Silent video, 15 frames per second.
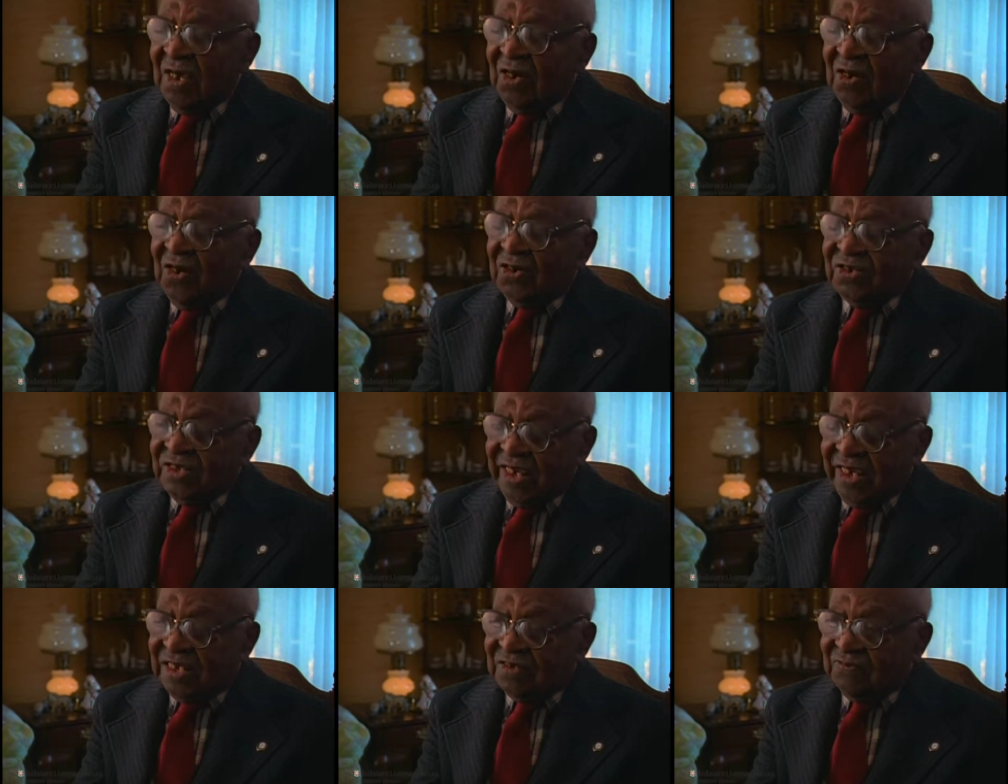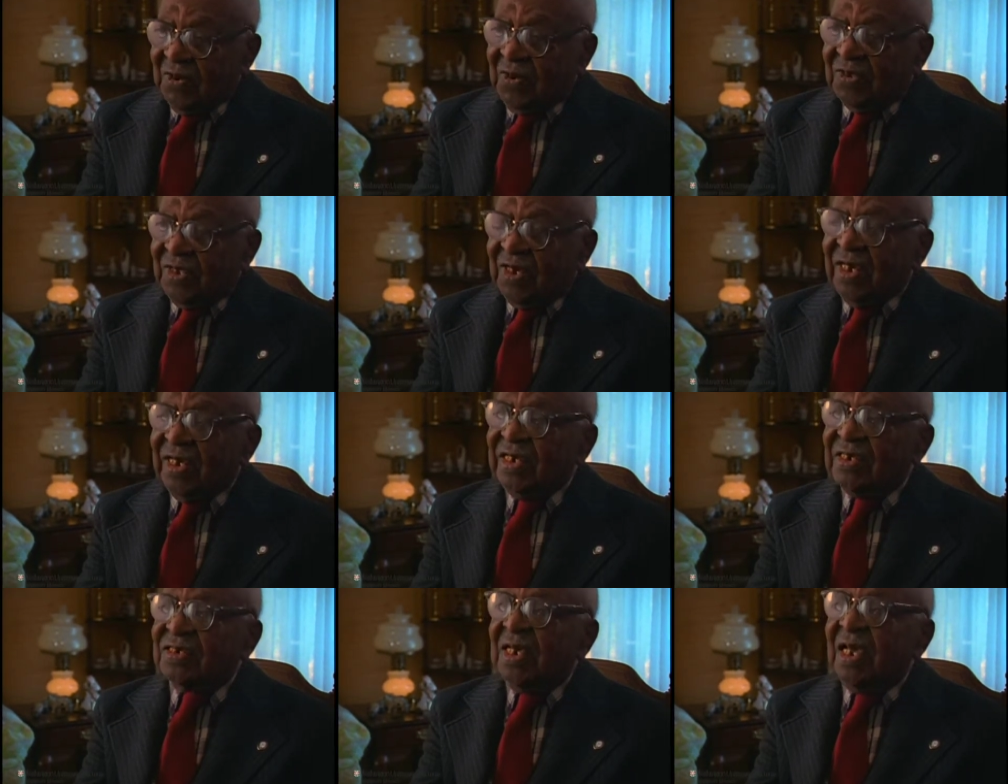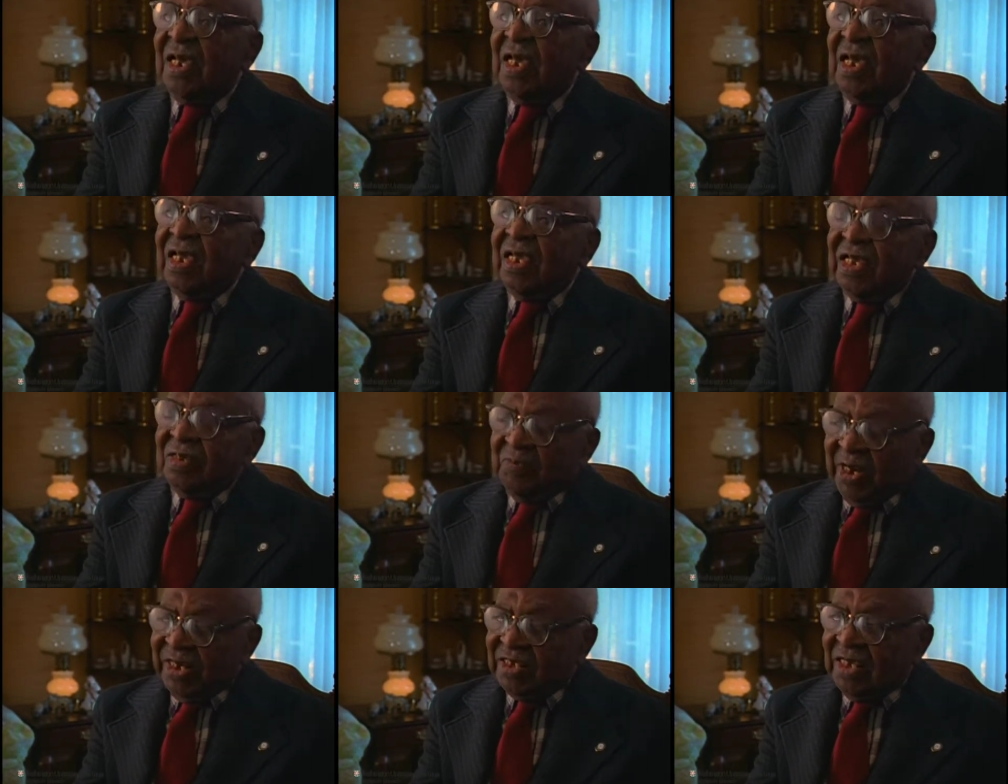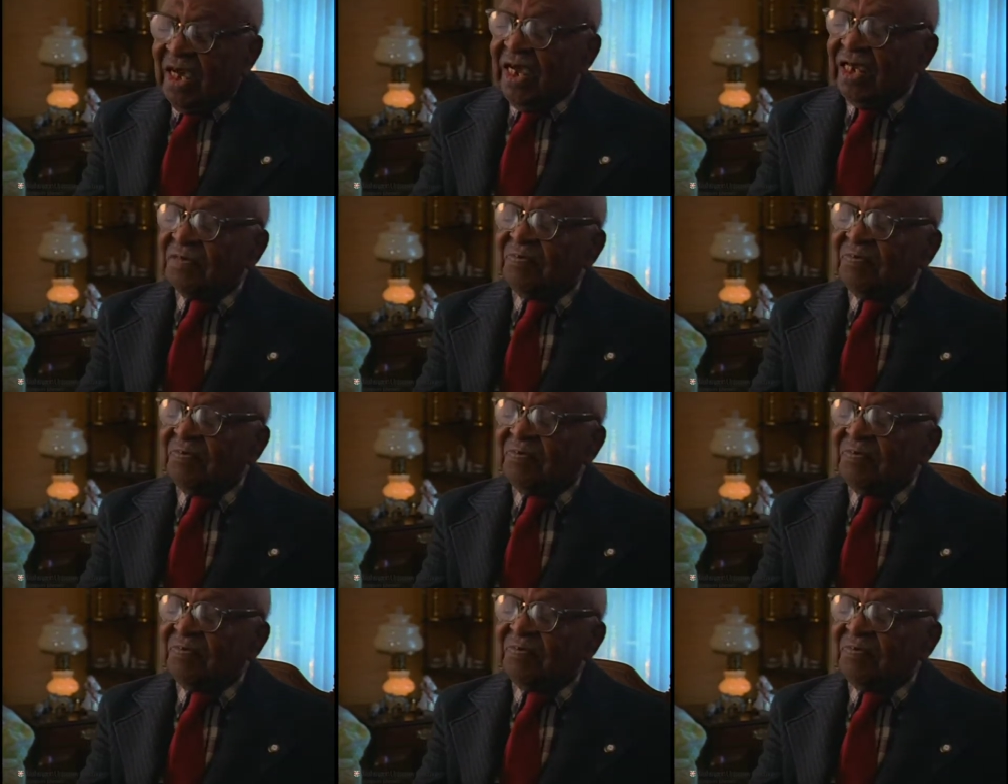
or tickets for the ice, he'd bring the ice